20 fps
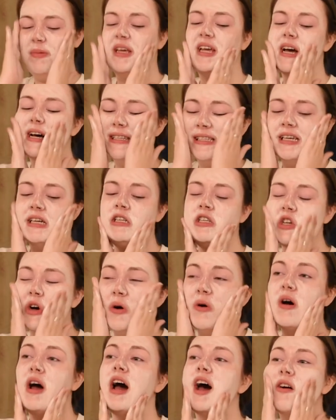because I
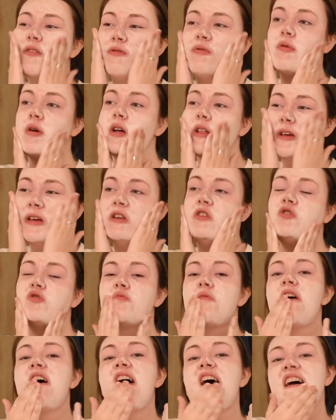don't have really
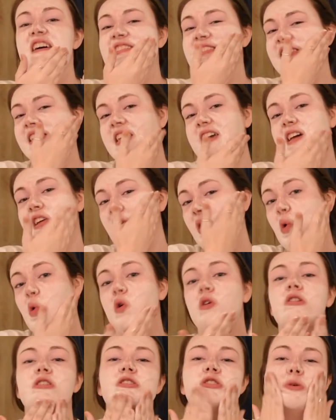dry skin
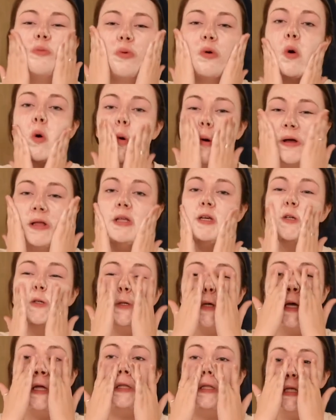or super oily
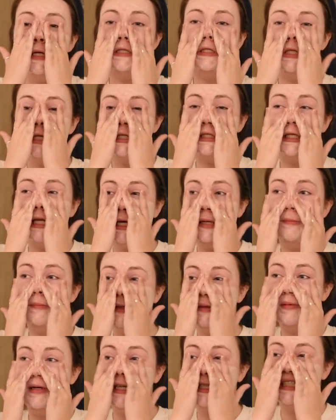skin, this just
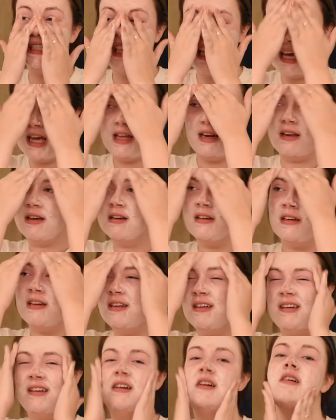keeps my skin
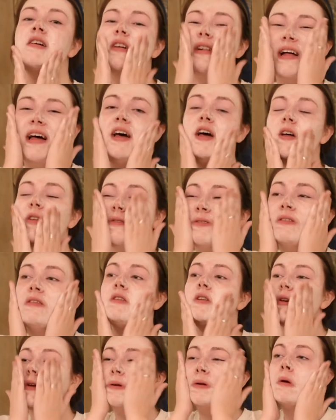
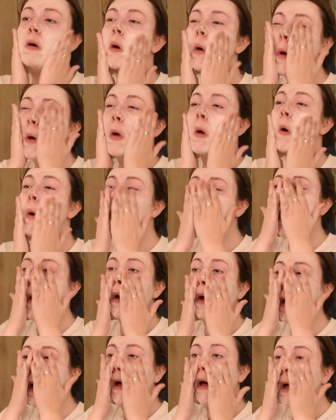cleansed and
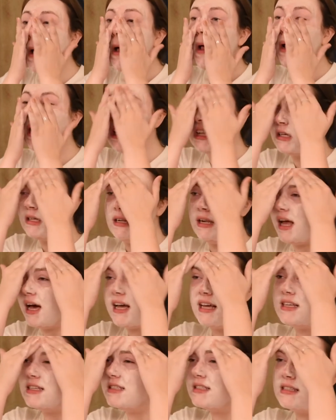all
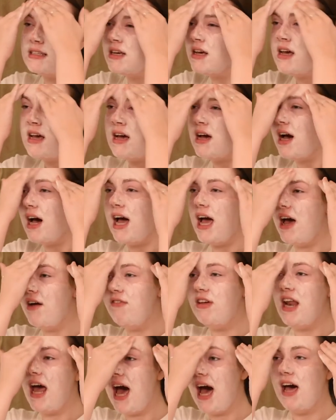nice. I
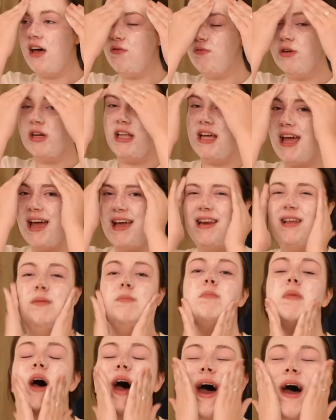haven't had really
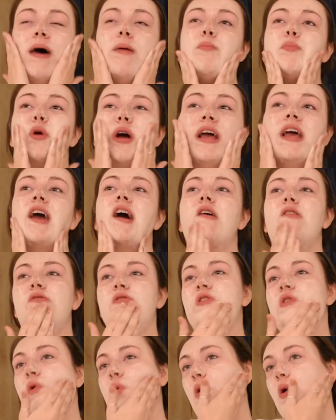any bad
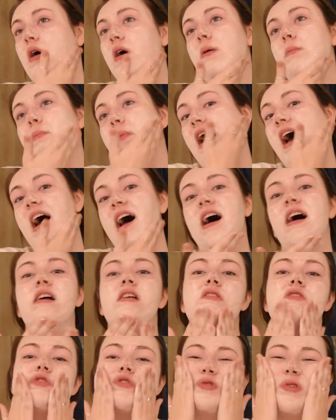breakouts or
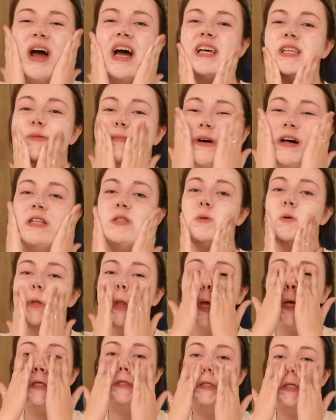bad dry spots with
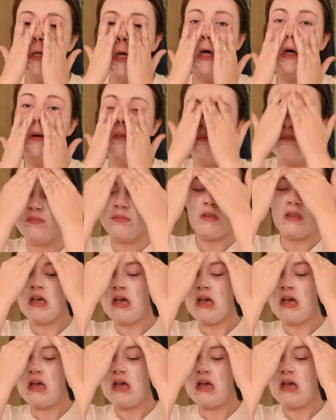this, so